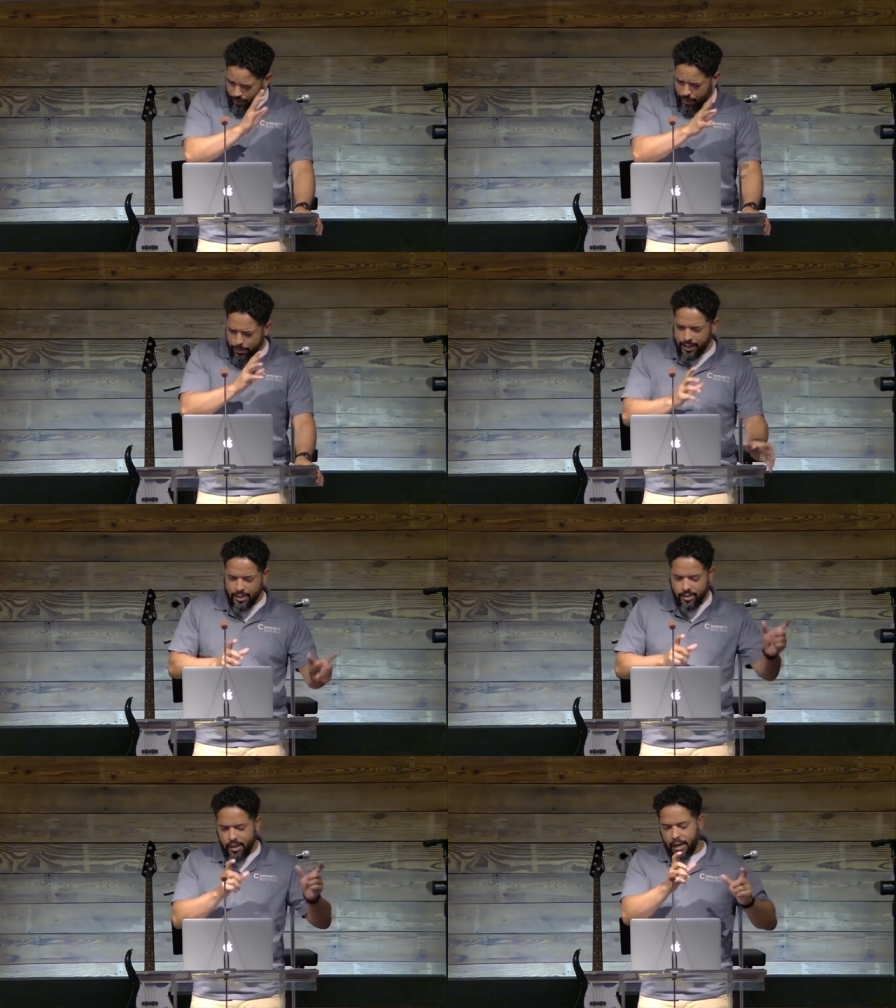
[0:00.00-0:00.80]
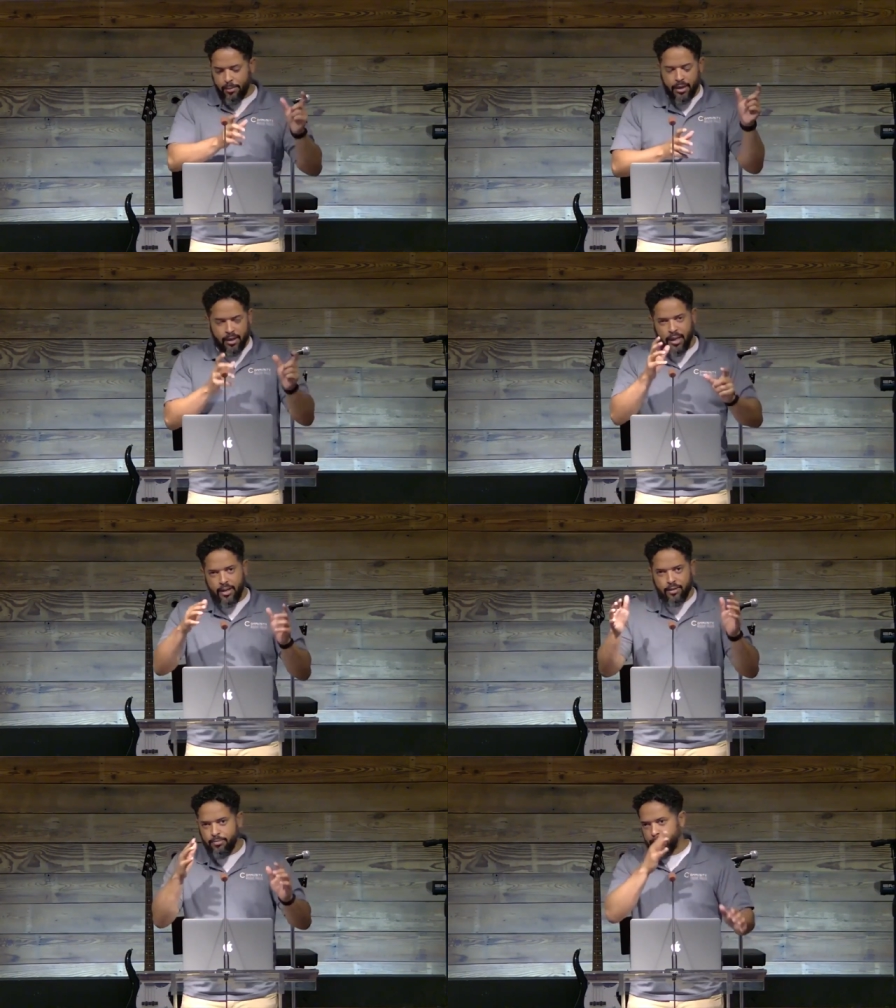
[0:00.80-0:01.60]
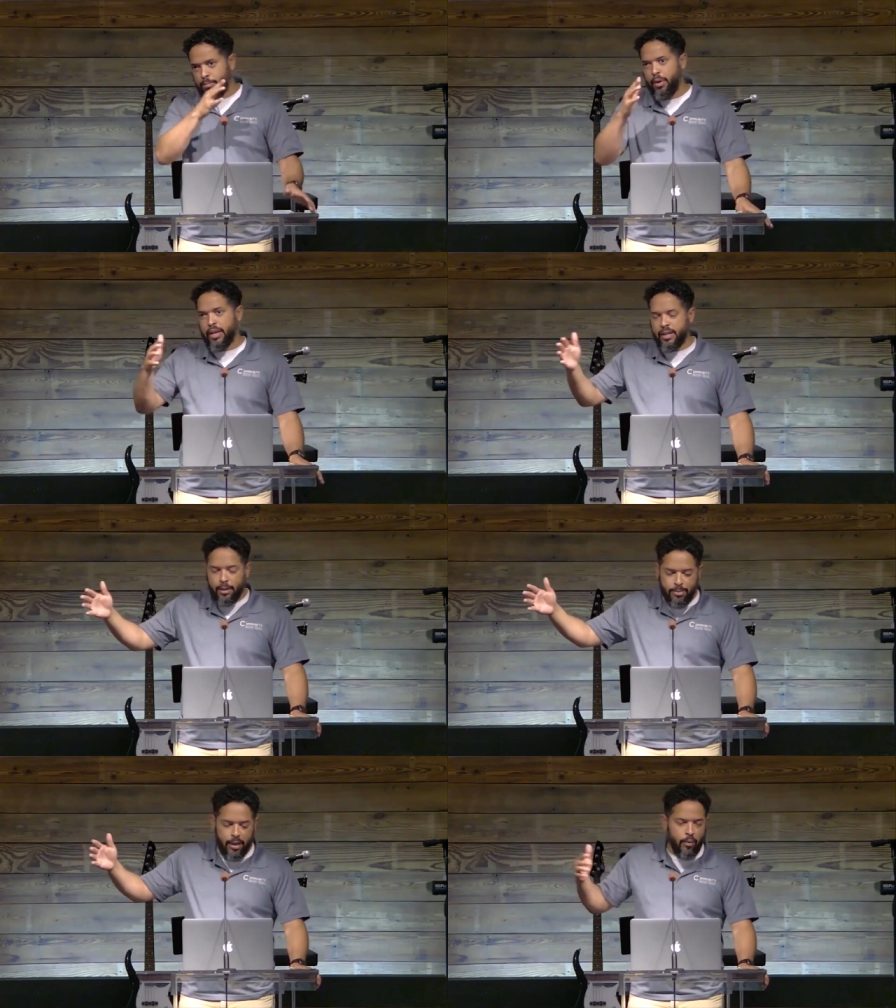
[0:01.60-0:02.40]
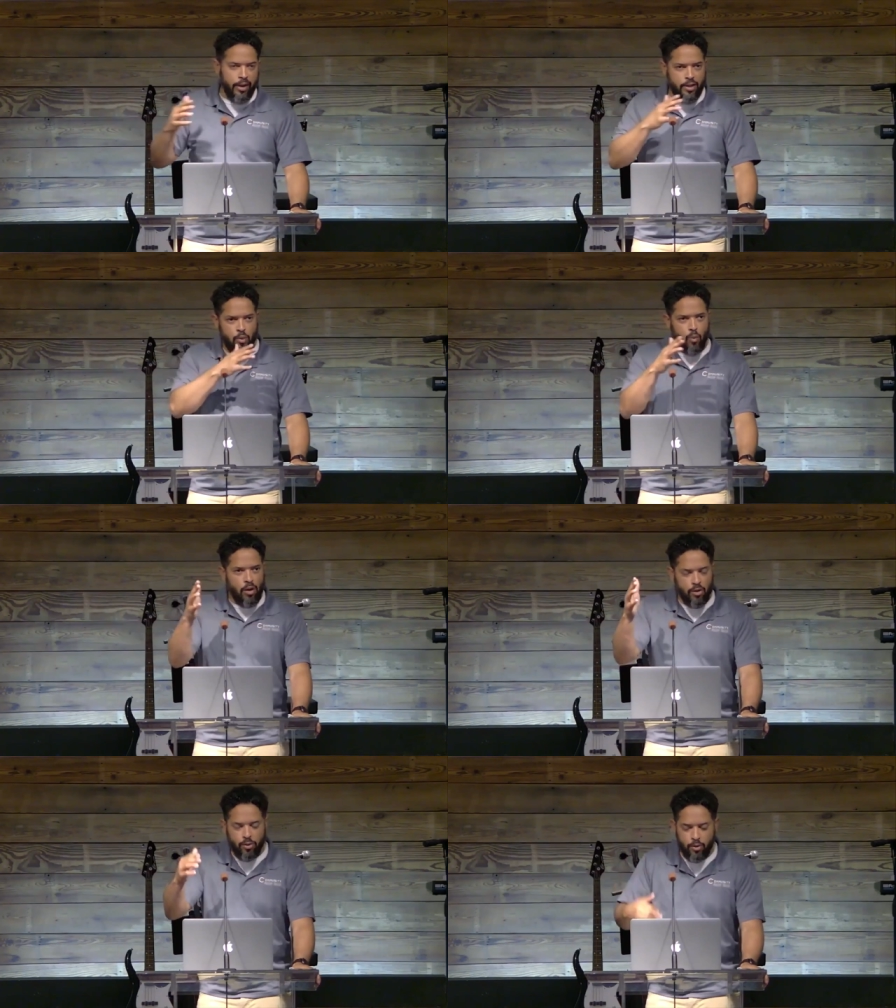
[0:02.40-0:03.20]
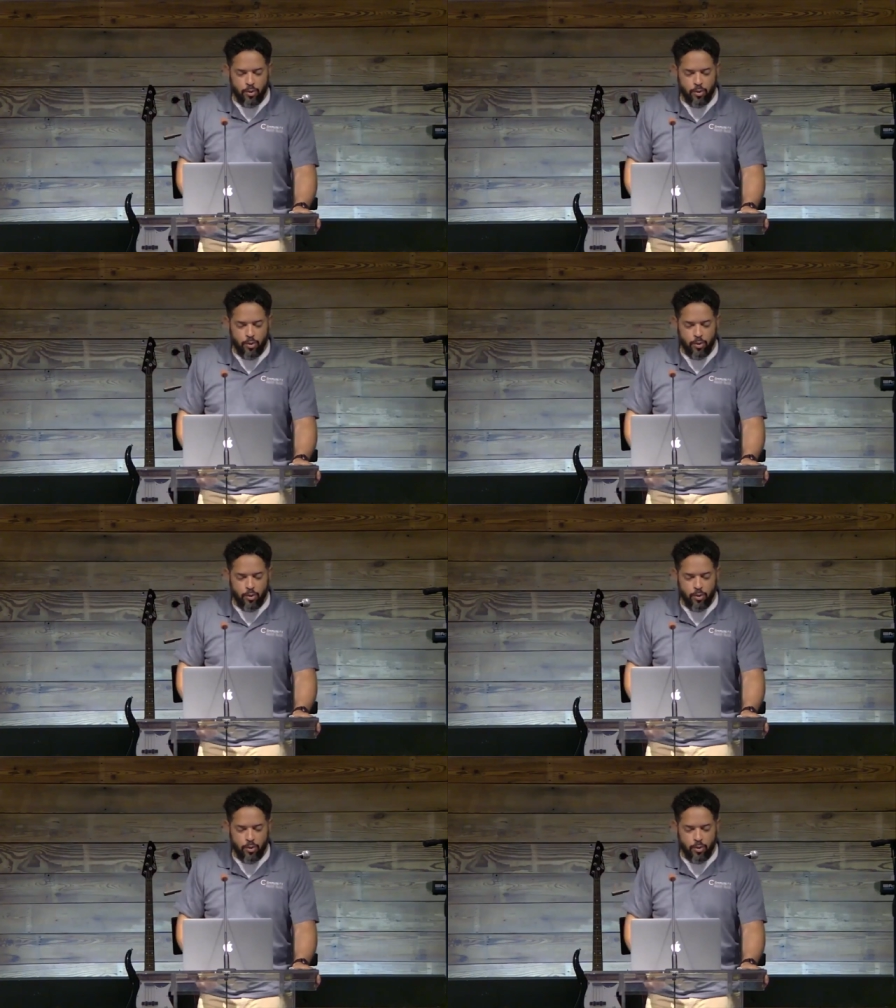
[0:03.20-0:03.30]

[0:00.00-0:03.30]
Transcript: because of that, I'm going to kind of break it up that way as we walk through it.